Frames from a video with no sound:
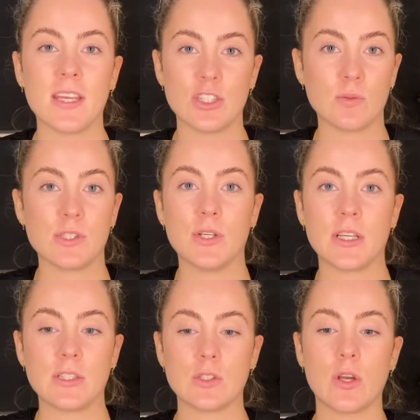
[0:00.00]
She was
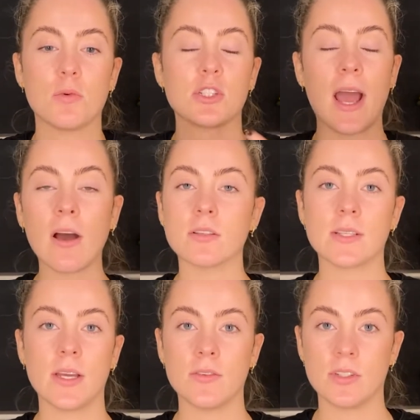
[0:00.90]
looking so much
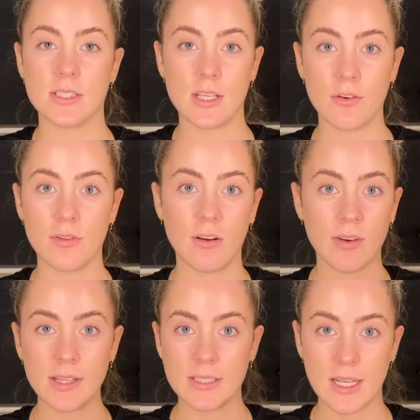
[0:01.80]
outside of herself for that
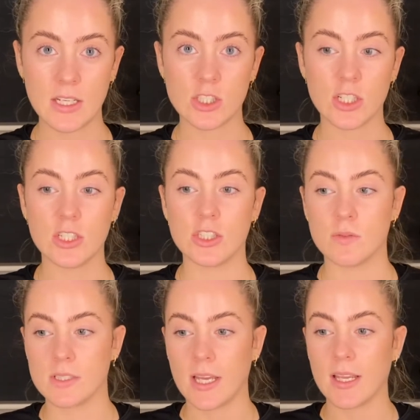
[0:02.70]
validation, and she
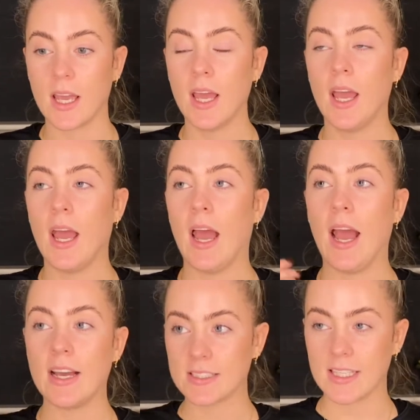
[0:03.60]
was like
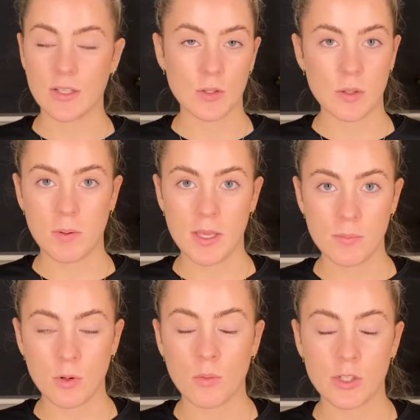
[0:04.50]
asking other
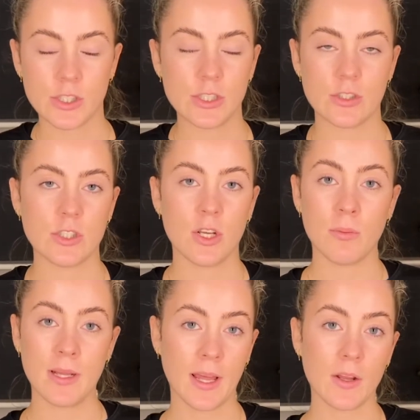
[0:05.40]
people what she should do
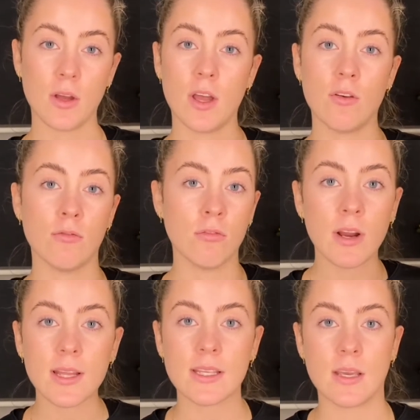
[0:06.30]
in like
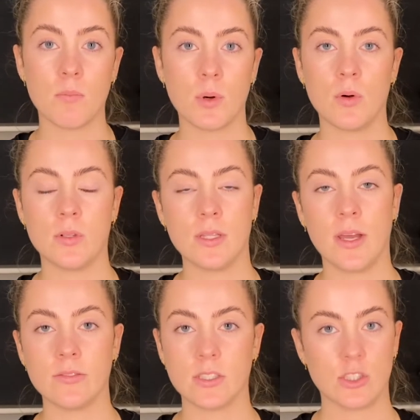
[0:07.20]
really important
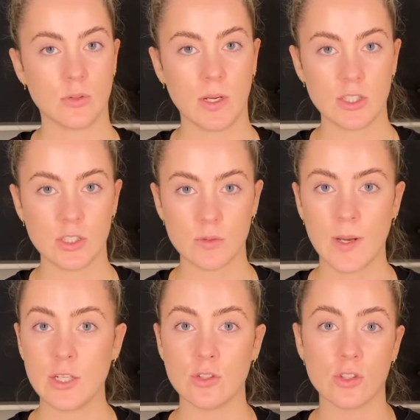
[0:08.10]
life situations where
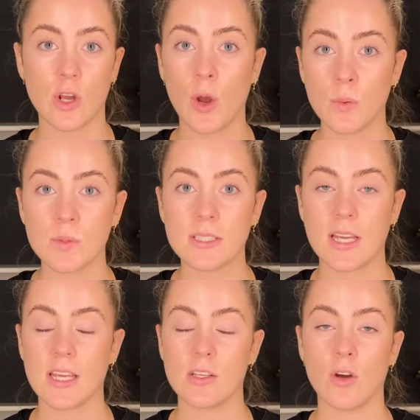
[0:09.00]
you should only
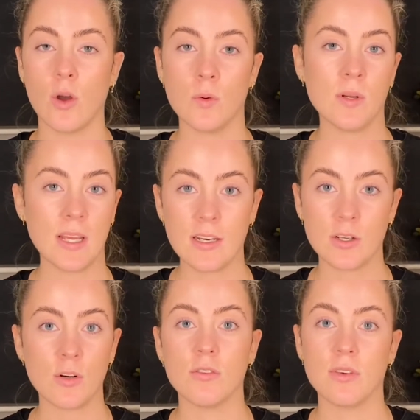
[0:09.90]
take your own inner
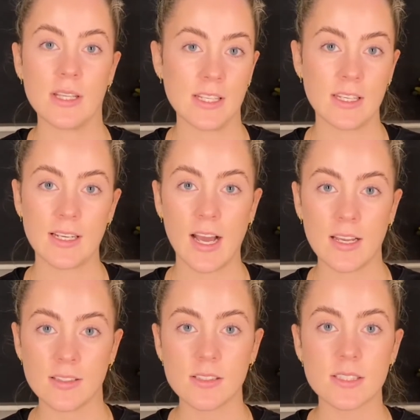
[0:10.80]
gut feeling and
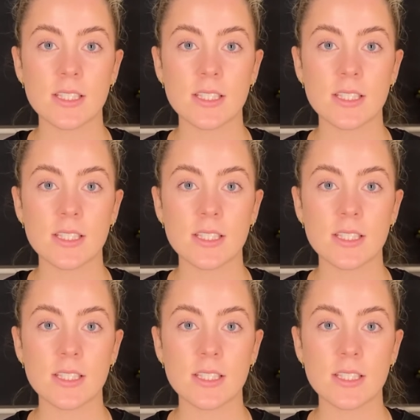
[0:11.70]
guidance.